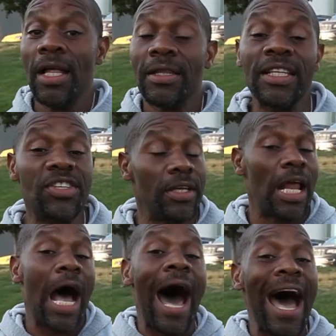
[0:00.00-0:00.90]
Listen,
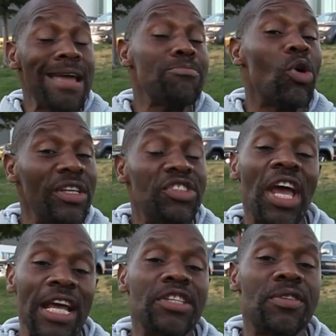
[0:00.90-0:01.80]
I am going to
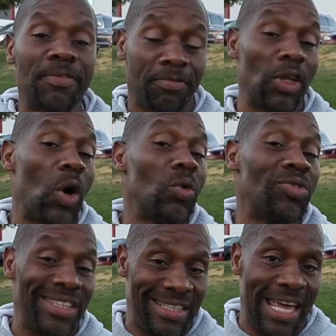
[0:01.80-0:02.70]
change the flow
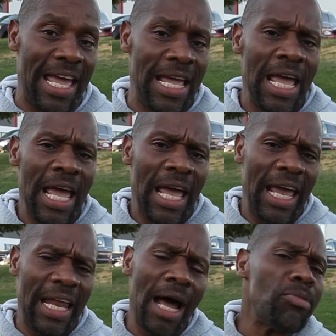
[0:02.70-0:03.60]
today
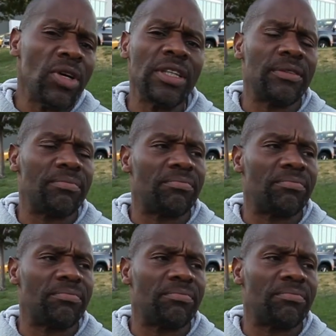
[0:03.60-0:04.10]
and I'm going to